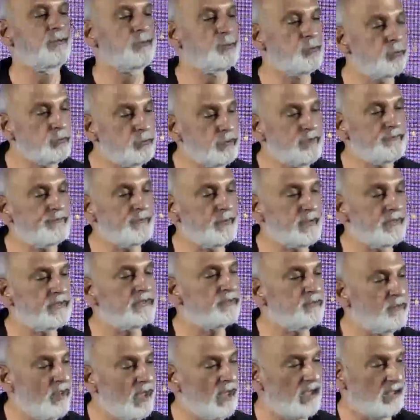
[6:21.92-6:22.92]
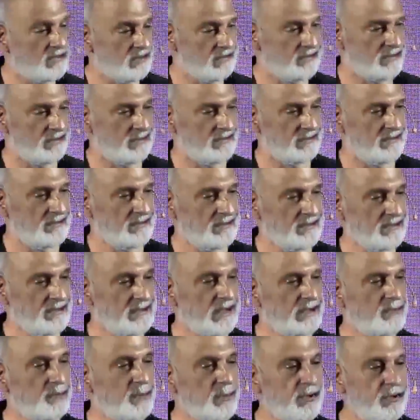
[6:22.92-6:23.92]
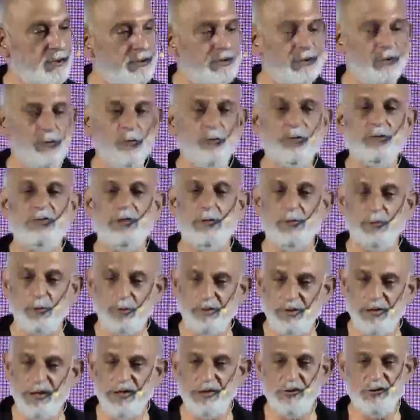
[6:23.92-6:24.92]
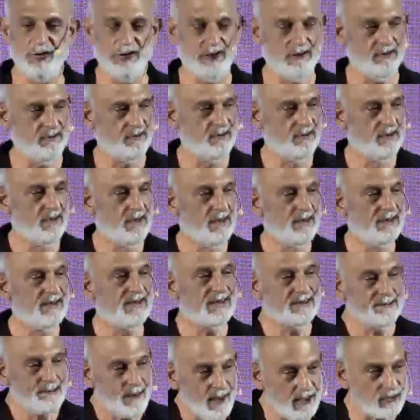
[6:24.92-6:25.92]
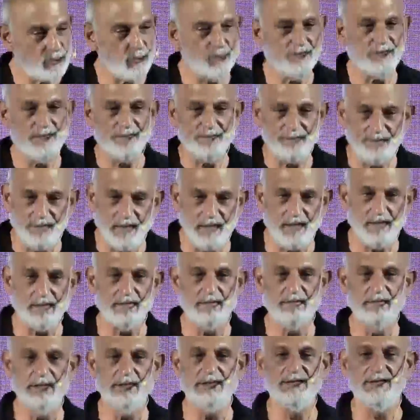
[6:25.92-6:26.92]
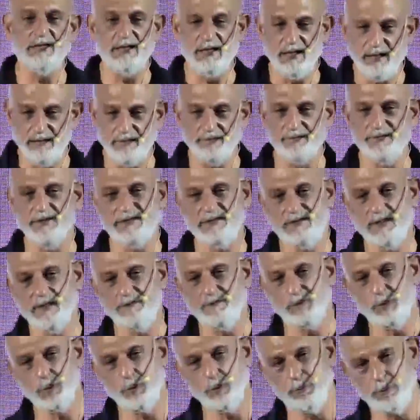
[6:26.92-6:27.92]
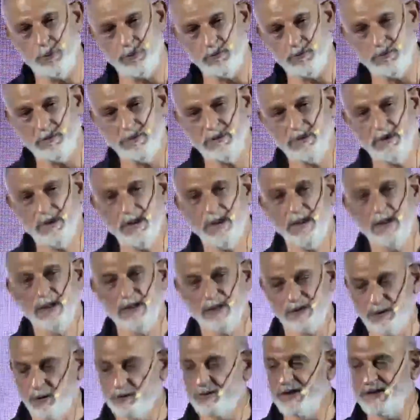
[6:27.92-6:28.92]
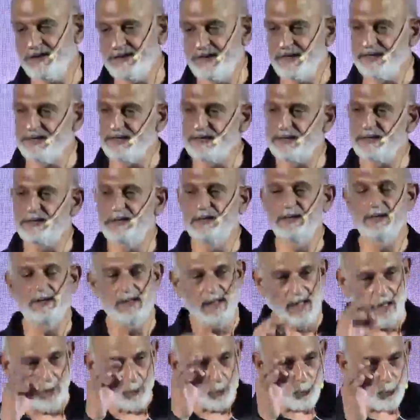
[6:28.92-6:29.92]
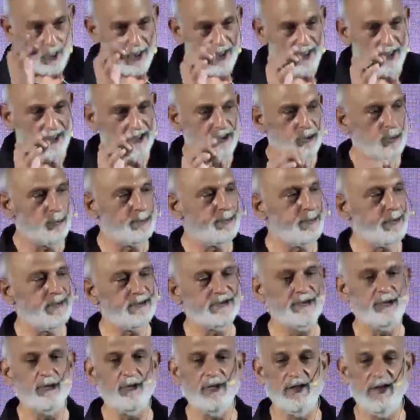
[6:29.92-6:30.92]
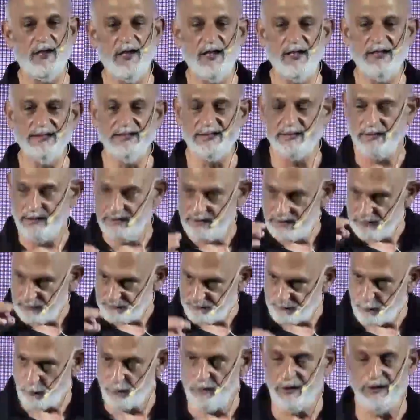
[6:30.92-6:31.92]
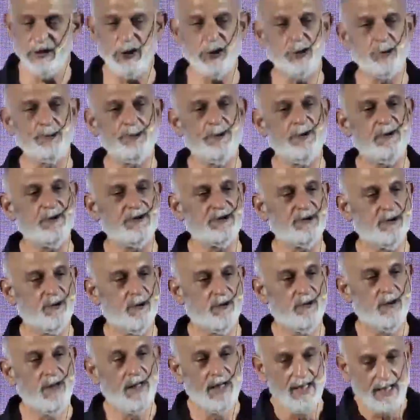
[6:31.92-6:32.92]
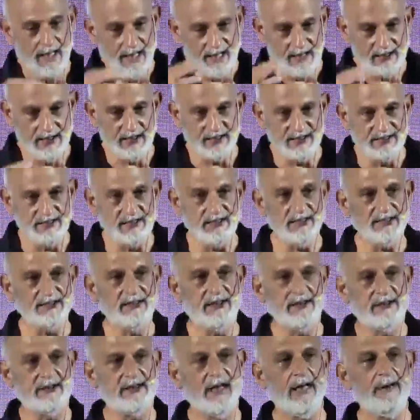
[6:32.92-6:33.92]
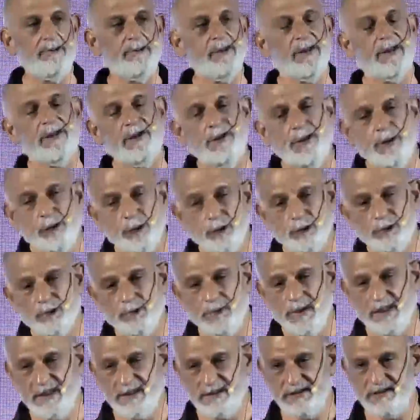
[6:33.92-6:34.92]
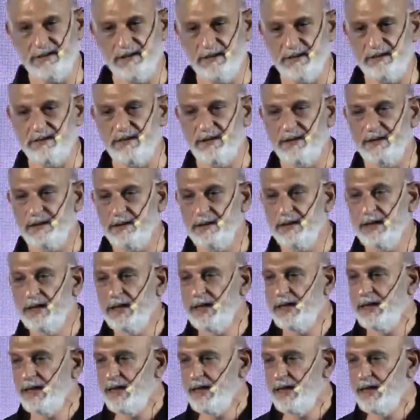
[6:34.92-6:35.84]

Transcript: two different drugs that will cure the mutation, despite of the fact that they have the same tumor. So this is a way to personalize for each person a disease that can be cured by a certain